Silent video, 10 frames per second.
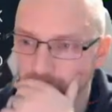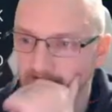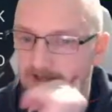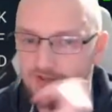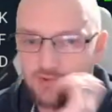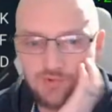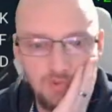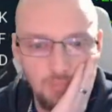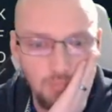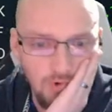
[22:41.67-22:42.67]
It's
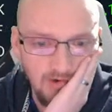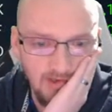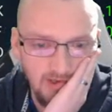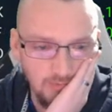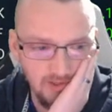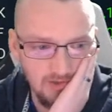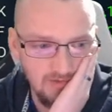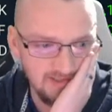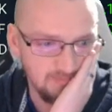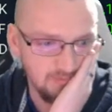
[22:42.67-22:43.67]
also why I would
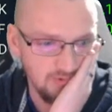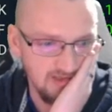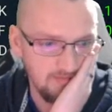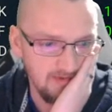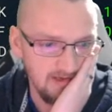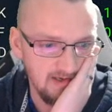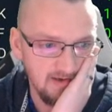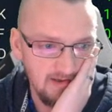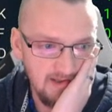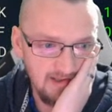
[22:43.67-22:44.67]
like to put him
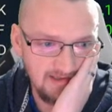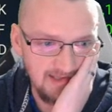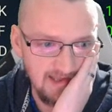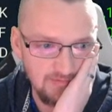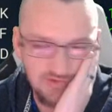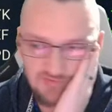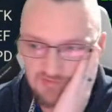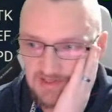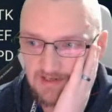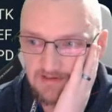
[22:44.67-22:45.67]
in counter
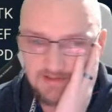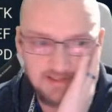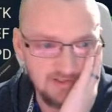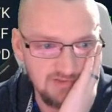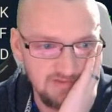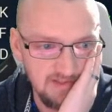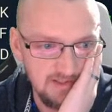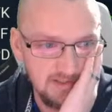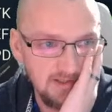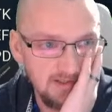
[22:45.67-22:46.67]
attack accessories.